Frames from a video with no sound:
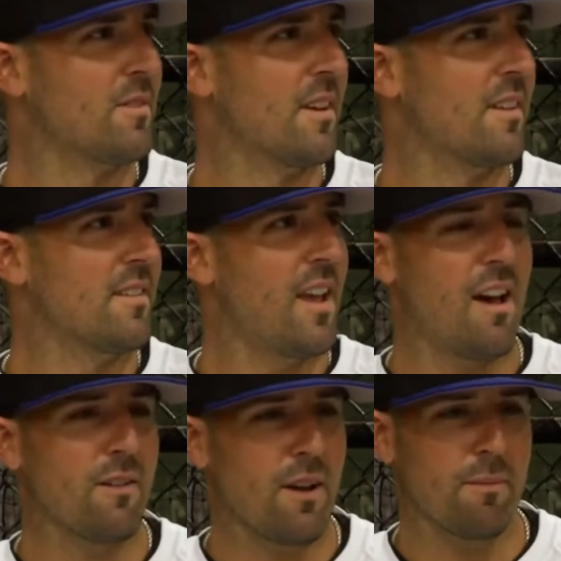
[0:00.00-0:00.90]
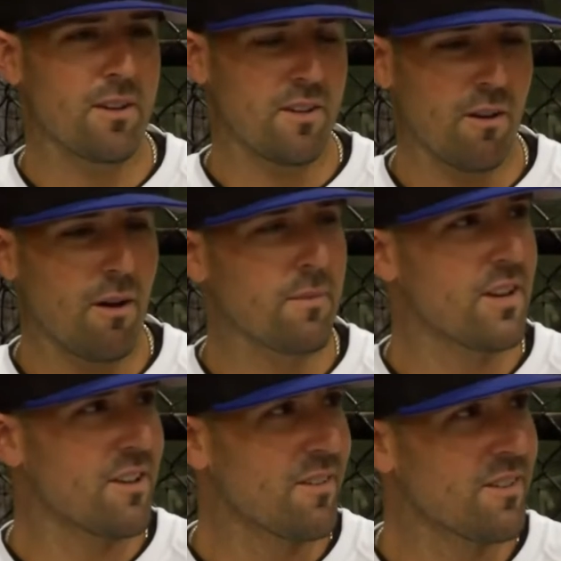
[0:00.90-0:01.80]
That was it. Yeah, I'm gonna
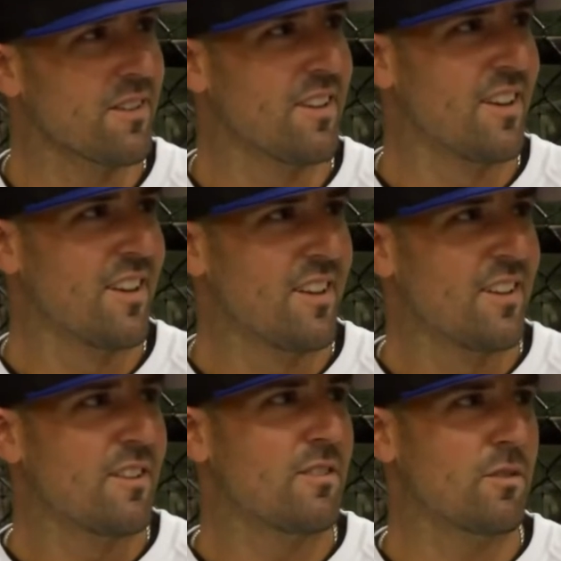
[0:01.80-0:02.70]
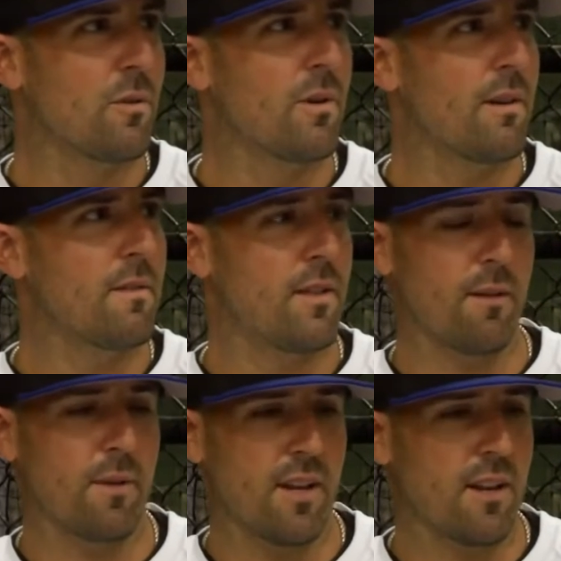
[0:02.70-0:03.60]
go to school and
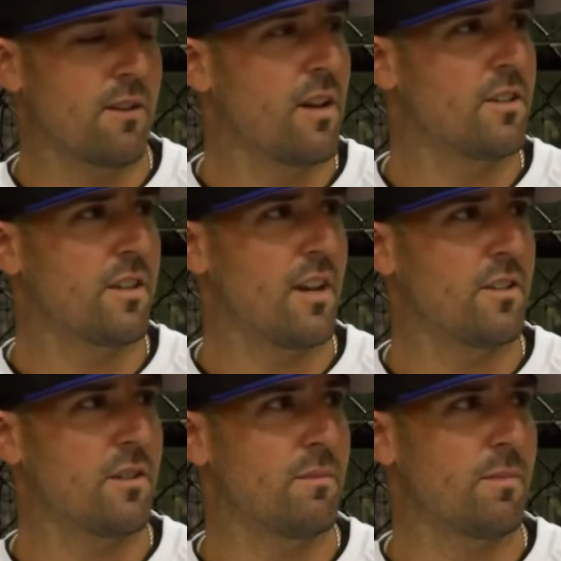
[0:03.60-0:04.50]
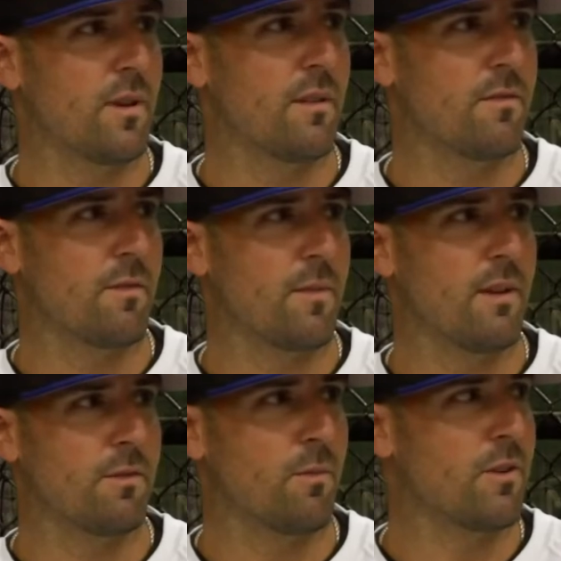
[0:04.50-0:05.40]
everything. I'm gonna get a good education. But
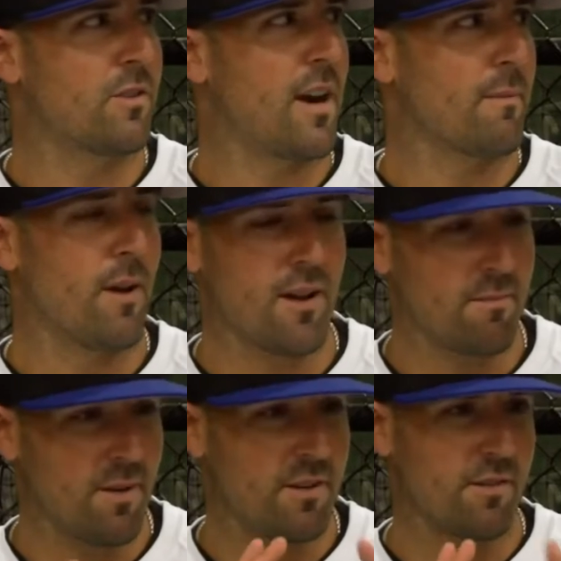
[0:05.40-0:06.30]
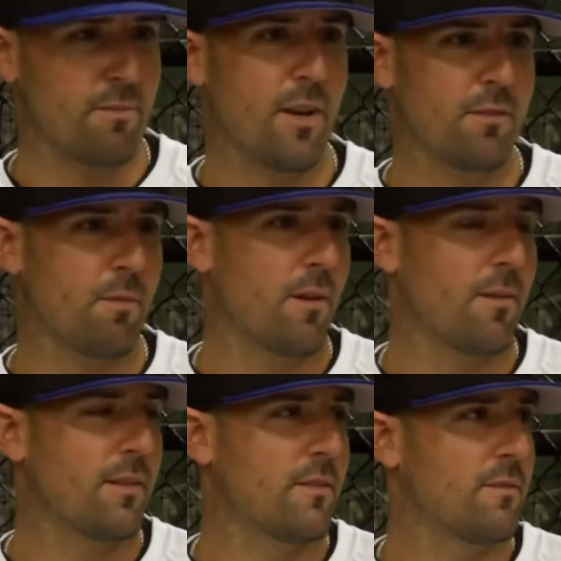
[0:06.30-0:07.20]
for me, it was one track mind, Major League
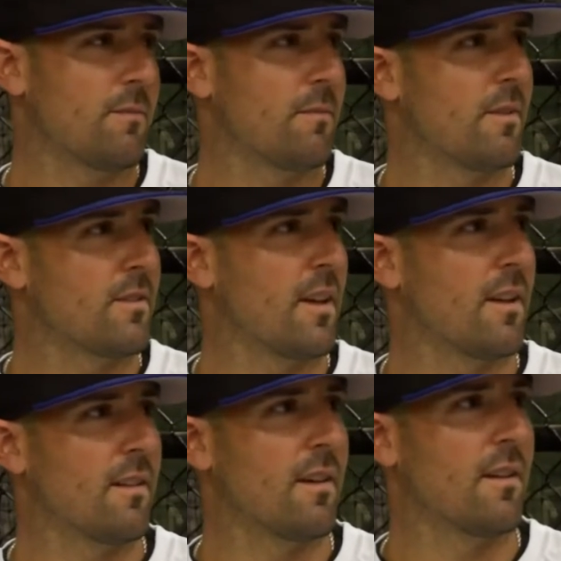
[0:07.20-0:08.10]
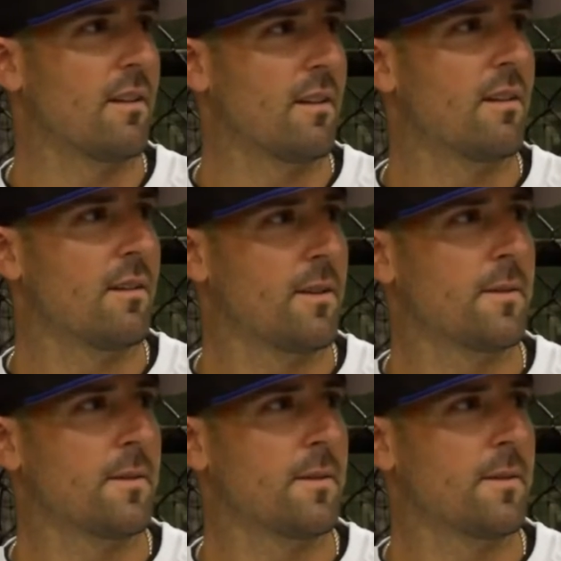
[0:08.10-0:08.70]
Baseball. Let's get it done.